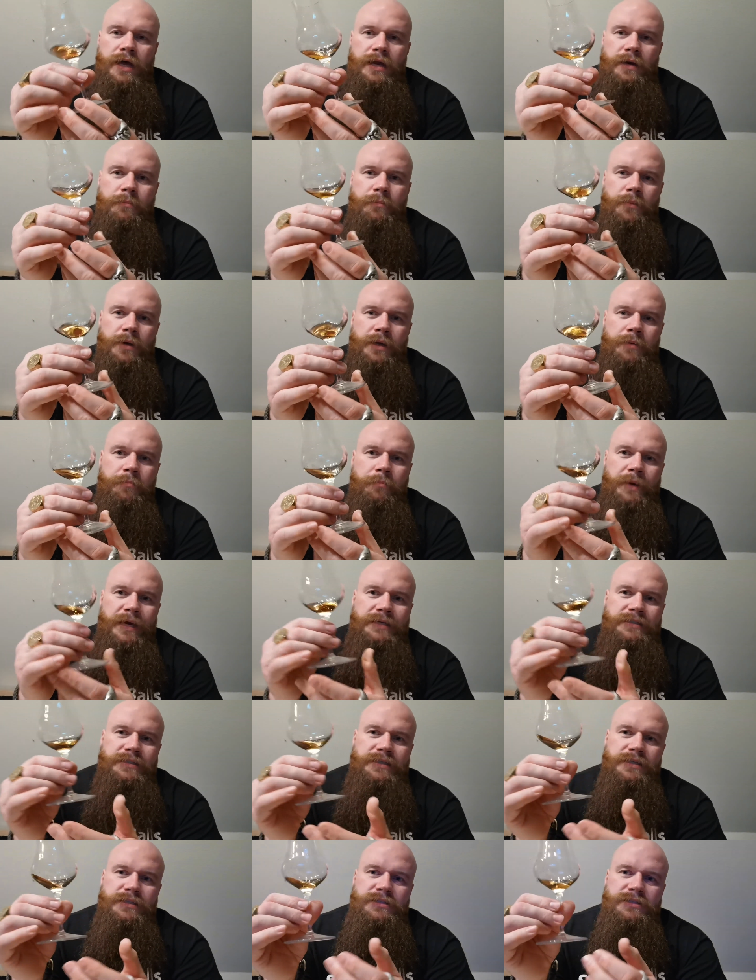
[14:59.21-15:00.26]
and it
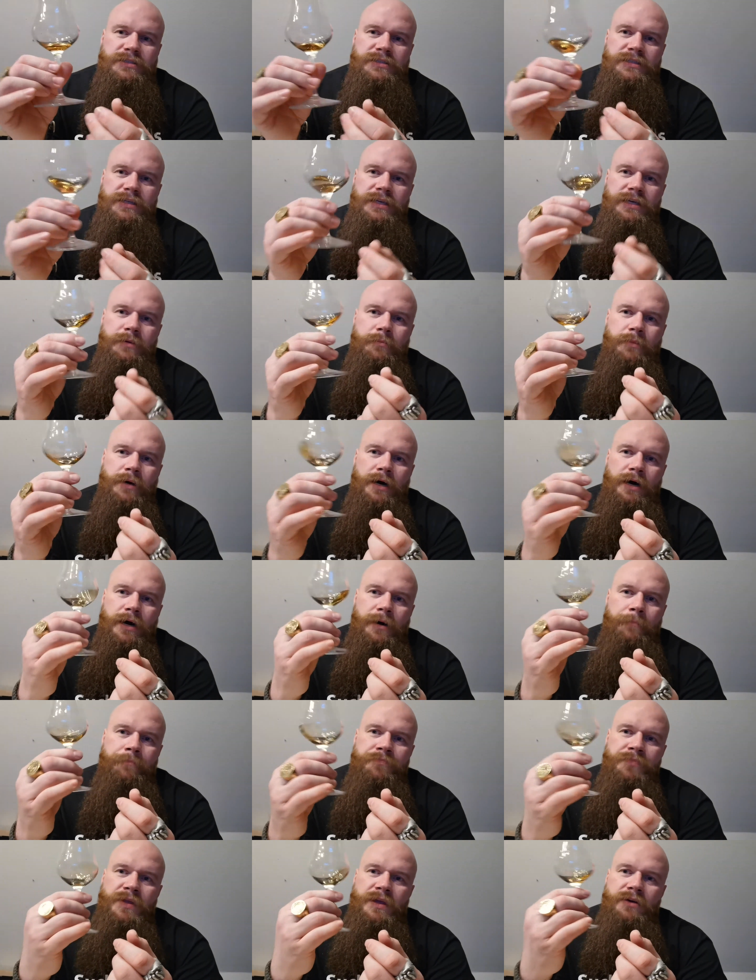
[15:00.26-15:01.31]
makes it seem
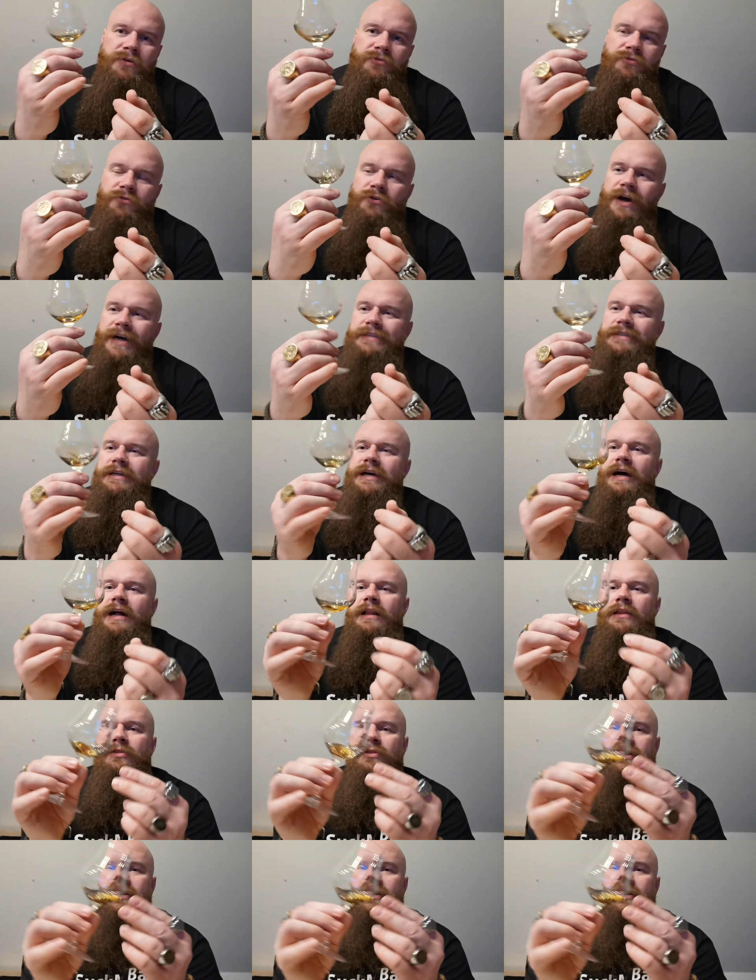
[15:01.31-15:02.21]
fragile.